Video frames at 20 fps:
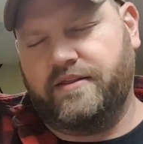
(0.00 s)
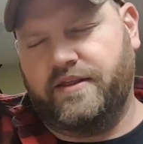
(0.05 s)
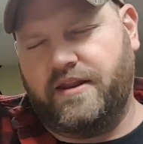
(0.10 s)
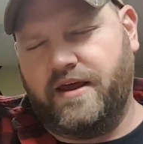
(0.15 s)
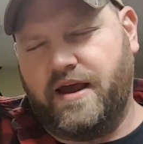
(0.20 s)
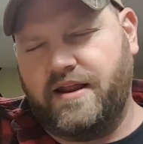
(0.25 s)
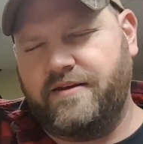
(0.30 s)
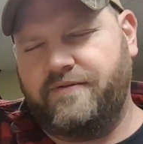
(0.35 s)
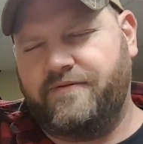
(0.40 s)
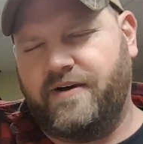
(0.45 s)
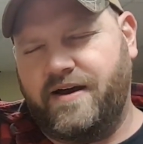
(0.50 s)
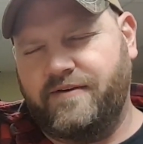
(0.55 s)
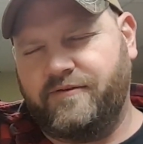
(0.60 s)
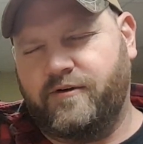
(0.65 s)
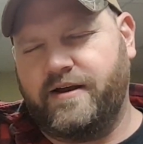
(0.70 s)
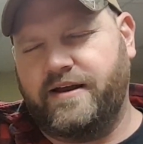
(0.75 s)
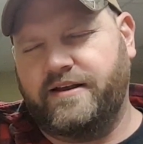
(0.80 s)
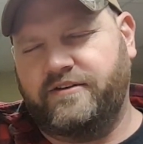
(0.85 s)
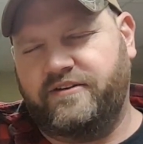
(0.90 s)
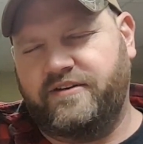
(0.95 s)
95
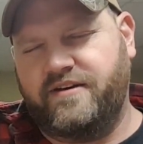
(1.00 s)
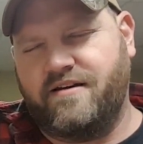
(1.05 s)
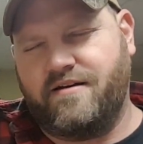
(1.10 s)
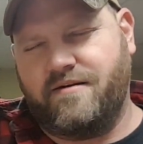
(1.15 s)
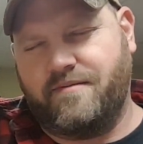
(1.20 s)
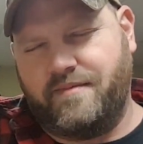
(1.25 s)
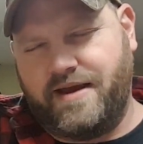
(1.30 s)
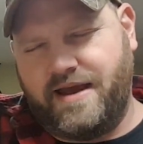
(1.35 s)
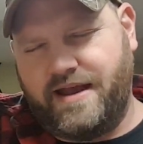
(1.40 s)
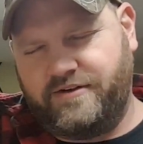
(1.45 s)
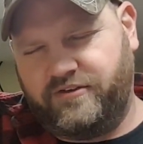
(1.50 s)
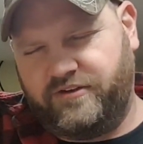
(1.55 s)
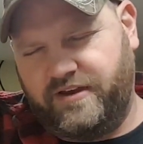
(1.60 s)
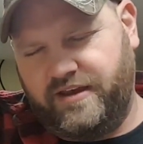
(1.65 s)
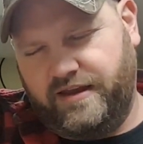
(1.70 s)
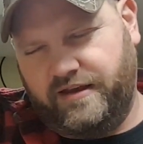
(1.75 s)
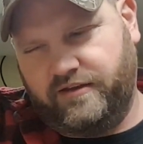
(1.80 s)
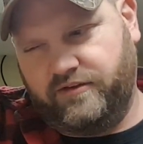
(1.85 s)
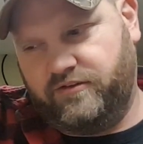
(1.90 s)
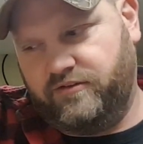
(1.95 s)
grain Sierra Match
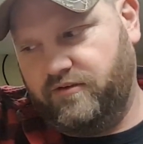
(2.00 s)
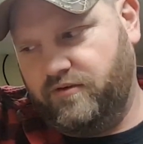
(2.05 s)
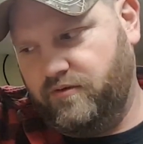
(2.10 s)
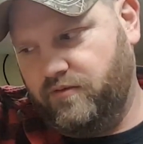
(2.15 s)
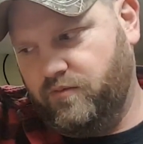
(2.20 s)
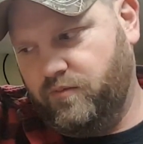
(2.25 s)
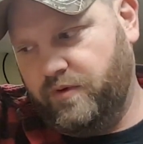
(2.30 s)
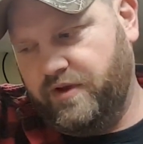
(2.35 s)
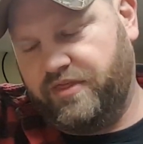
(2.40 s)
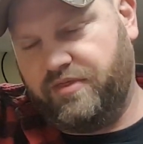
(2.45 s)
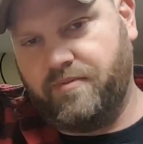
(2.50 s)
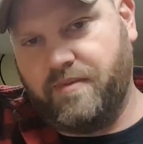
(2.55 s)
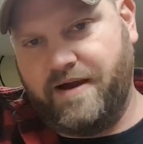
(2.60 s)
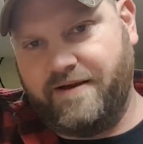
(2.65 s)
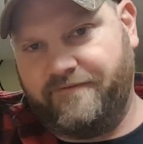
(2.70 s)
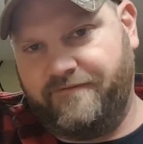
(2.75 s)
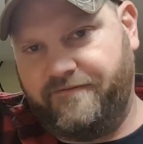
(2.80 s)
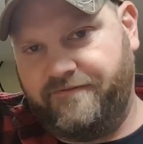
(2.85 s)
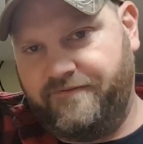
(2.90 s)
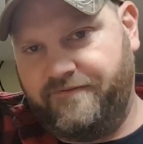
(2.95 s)
Kings with my